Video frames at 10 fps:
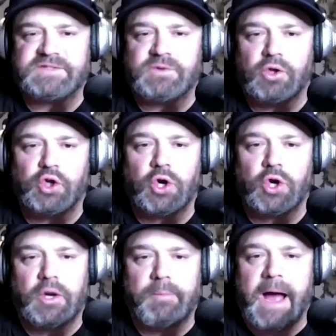So to
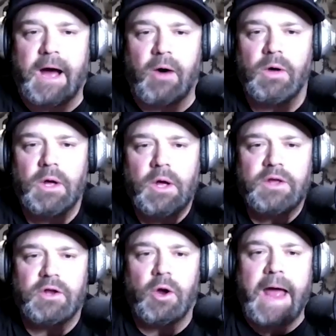learn about,
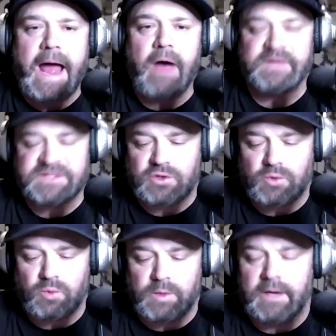how this
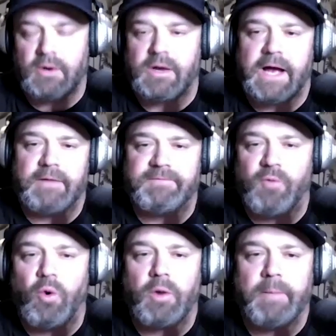career kind of
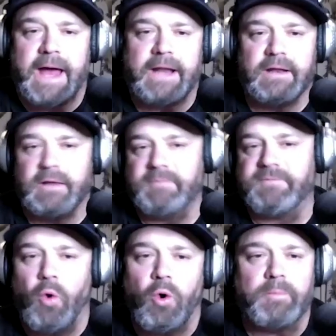formatted and
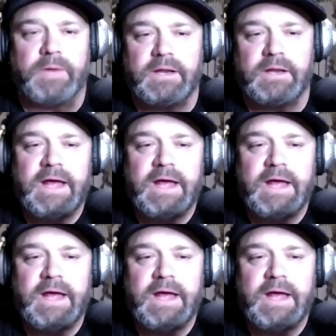formed and